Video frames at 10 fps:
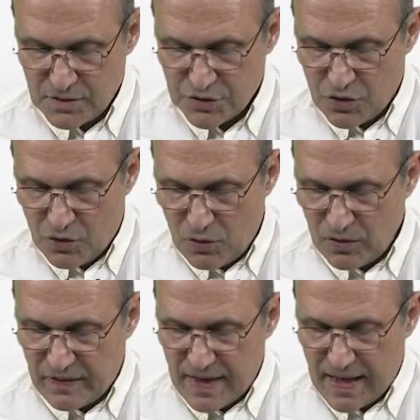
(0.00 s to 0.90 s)
So
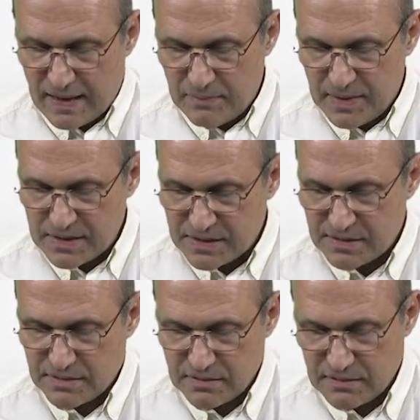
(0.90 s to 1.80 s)
all the
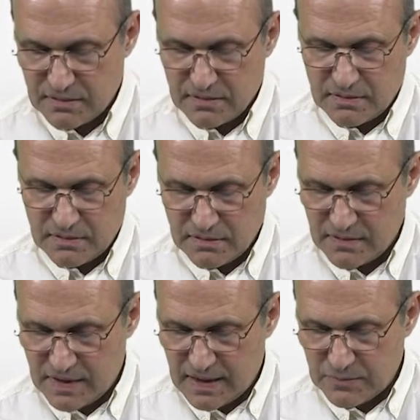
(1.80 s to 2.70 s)
elements
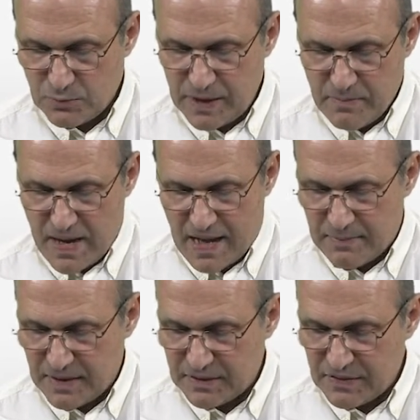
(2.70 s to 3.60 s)
that we
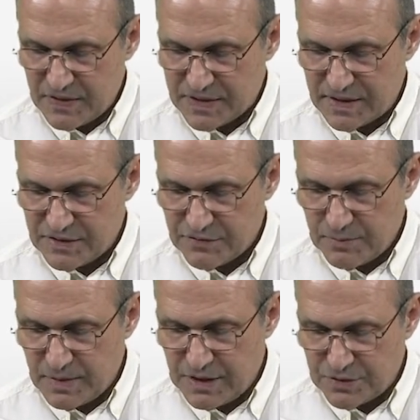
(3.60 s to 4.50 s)
map under this
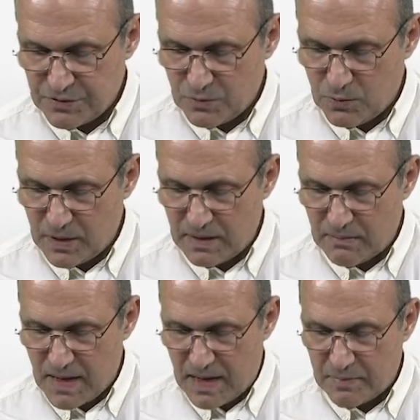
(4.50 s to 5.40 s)
transformation will
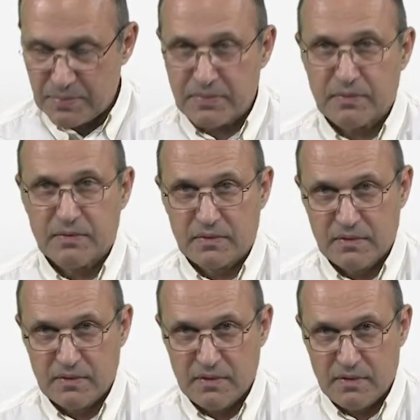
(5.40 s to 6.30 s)
map
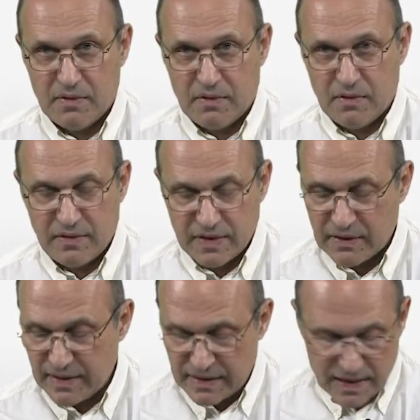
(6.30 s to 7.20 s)
on the green